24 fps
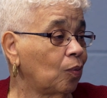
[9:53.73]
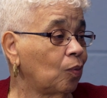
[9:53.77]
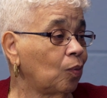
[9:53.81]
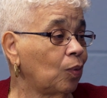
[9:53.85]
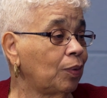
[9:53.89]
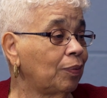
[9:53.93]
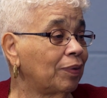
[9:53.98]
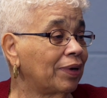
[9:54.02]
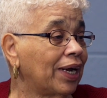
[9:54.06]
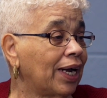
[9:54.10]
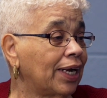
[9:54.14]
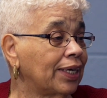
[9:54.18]

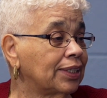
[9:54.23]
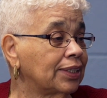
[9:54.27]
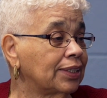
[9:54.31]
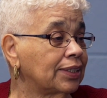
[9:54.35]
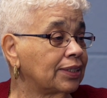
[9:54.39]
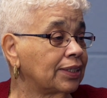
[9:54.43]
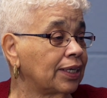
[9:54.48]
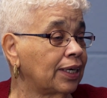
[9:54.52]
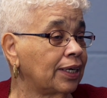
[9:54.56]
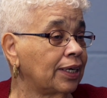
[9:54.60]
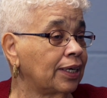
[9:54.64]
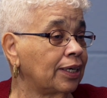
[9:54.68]
We would have to
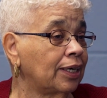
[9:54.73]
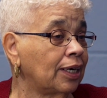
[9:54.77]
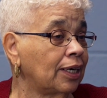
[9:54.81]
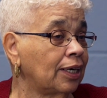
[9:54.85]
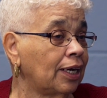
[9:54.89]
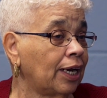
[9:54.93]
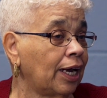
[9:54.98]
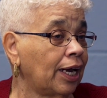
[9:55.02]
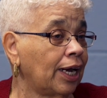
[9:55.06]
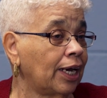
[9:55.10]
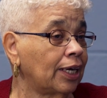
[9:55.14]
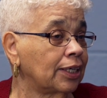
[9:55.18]
sit in the
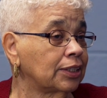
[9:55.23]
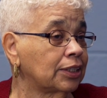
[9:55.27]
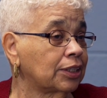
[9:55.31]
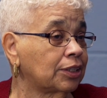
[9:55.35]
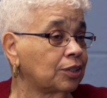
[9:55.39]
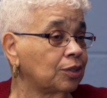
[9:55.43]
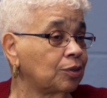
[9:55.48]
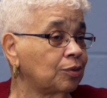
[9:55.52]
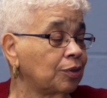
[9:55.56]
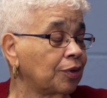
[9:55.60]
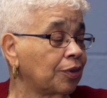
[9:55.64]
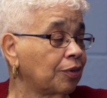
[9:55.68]

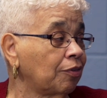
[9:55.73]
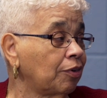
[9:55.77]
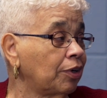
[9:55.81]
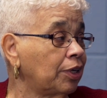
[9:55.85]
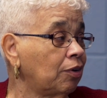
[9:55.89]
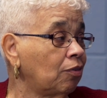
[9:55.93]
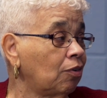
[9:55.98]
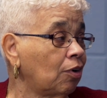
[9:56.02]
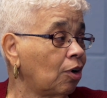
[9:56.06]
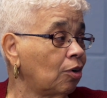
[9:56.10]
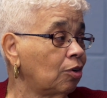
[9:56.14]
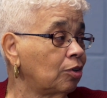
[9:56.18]
last two or
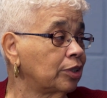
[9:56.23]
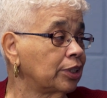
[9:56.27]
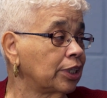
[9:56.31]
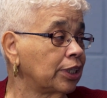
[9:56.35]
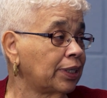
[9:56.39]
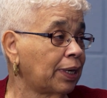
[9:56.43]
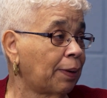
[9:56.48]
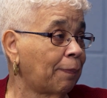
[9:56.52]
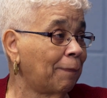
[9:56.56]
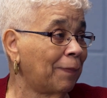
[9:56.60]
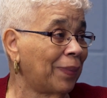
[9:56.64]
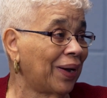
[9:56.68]
three rows
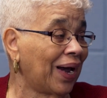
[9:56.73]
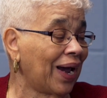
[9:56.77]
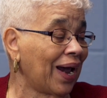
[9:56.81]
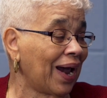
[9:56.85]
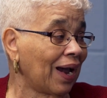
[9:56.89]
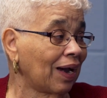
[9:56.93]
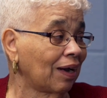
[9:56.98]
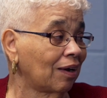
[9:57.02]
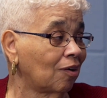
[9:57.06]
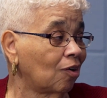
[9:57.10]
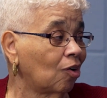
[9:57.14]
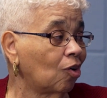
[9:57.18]
in the
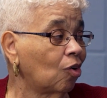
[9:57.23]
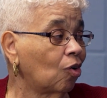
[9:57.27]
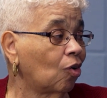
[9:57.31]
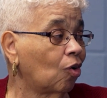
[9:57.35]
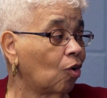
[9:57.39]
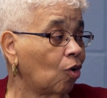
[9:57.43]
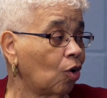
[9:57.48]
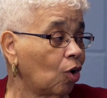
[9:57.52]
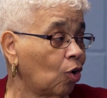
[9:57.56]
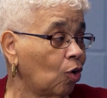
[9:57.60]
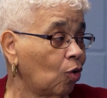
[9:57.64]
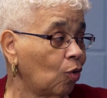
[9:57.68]
back
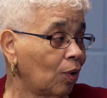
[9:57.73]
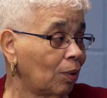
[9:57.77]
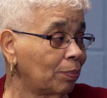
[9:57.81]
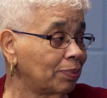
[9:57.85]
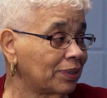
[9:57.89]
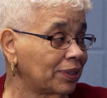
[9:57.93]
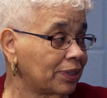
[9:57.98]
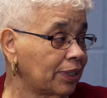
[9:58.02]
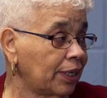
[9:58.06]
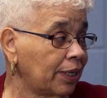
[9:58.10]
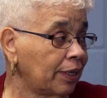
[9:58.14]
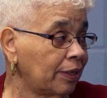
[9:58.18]
or go
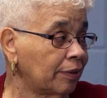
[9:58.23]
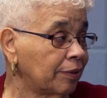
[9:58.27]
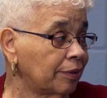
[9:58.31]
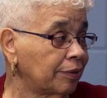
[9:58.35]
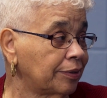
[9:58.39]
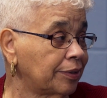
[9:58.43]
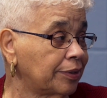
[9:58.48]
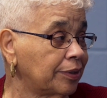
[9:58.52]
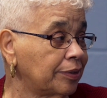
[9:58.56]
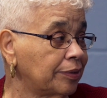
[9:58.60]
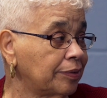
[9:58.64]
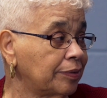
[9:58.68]

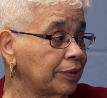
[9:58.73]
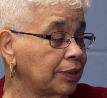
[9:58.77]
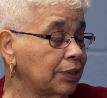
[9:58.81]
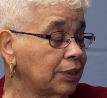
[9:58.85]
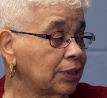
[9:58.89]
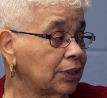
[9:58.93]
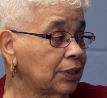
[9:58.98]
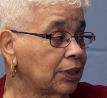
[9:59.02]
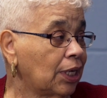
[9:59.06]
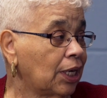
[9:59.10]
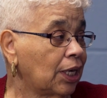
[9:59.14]
upstairs. Mm.